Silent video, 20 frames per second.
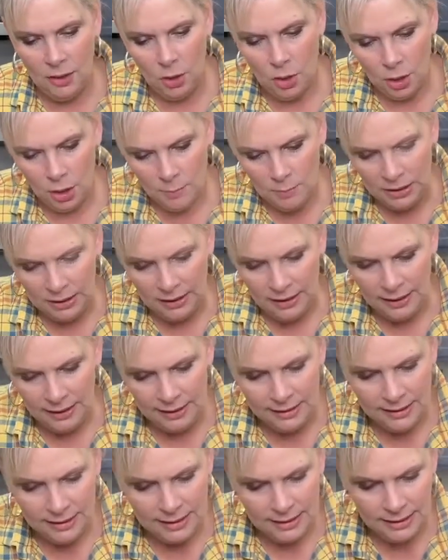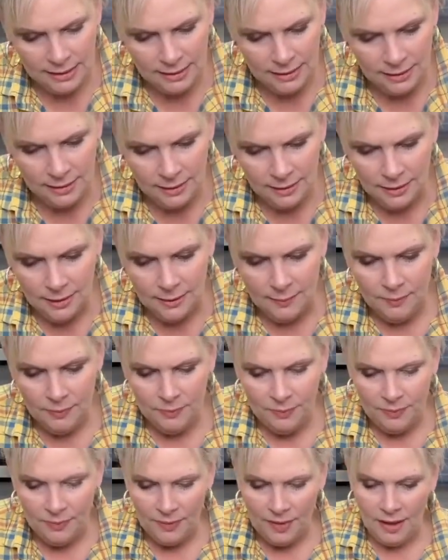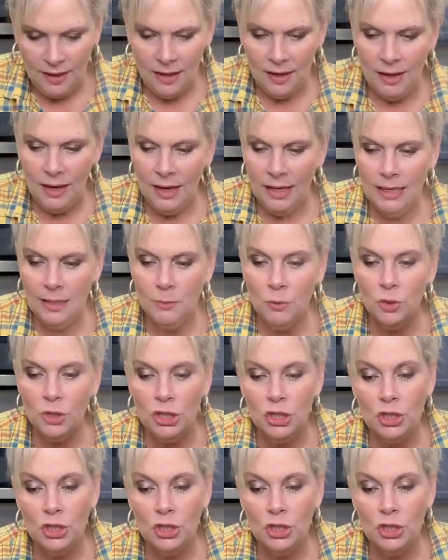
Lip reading: caramelized, I am going to